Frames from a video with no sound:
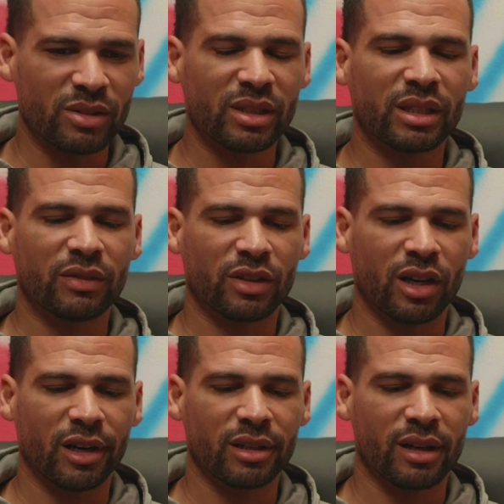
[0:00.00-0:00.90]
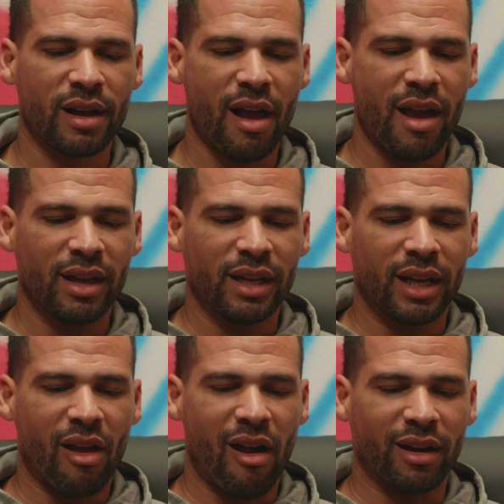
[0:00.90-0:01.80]
He's a tough guard.
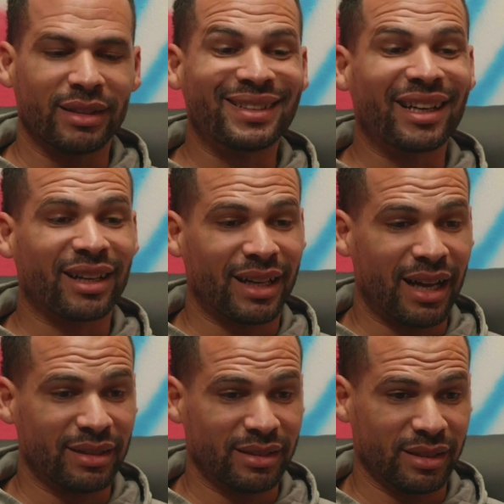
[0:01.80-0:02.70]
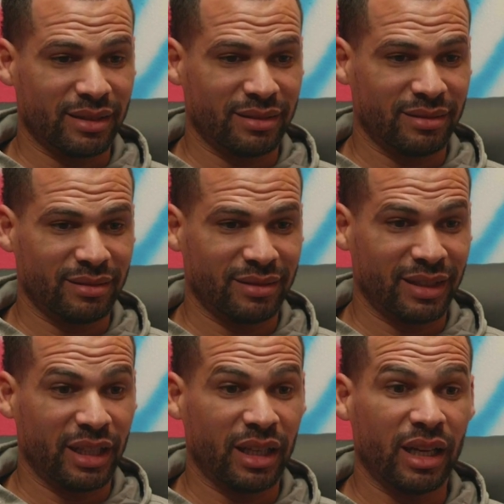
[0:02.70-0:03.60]
Darren Collinson.
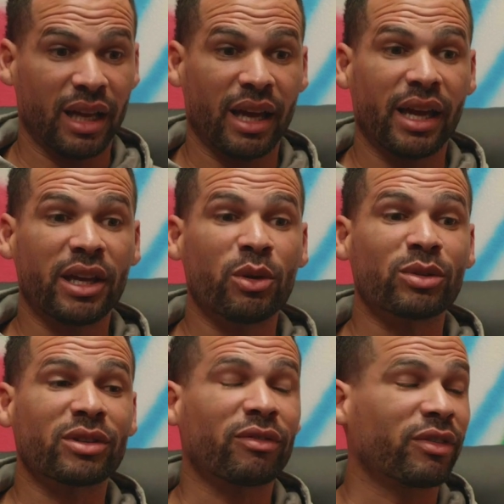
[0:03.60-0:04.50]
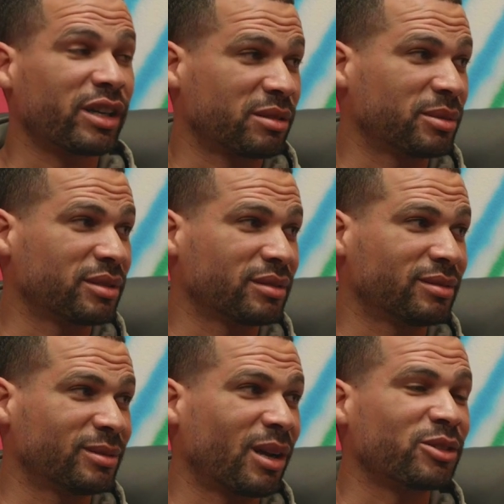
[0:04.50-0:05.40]
He was a freshman
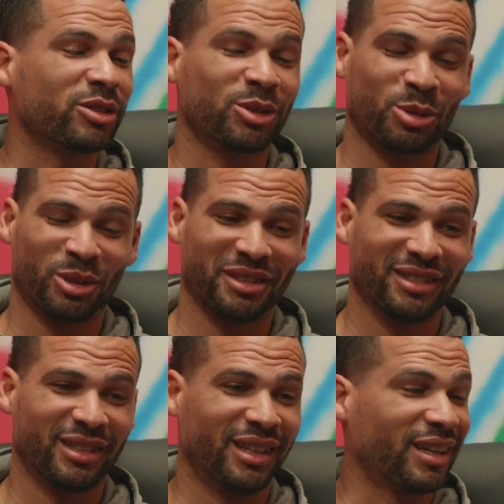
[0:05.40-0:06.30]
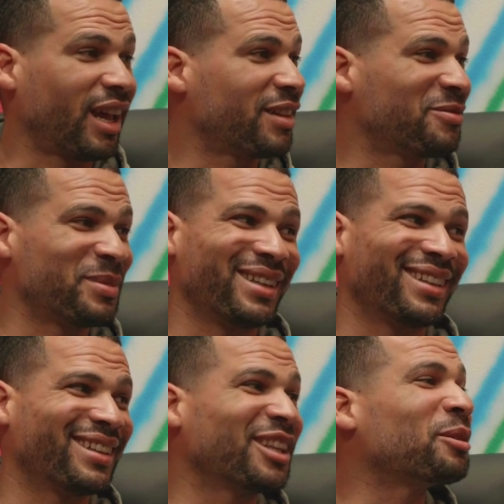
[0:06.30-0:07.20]
when I was a junior and gave
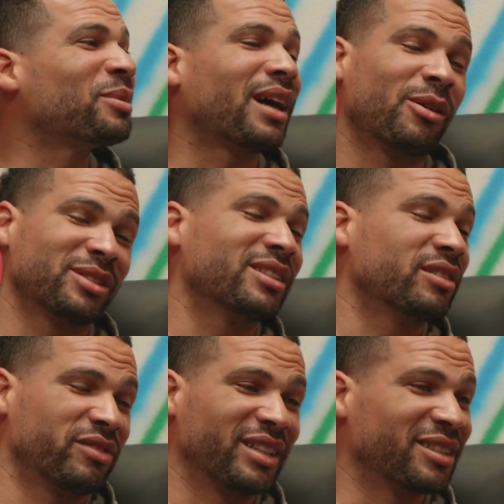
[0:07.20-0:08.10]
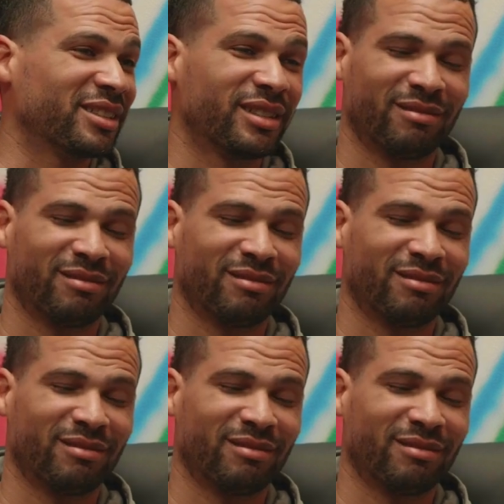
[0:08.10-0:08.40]
me I was the defender.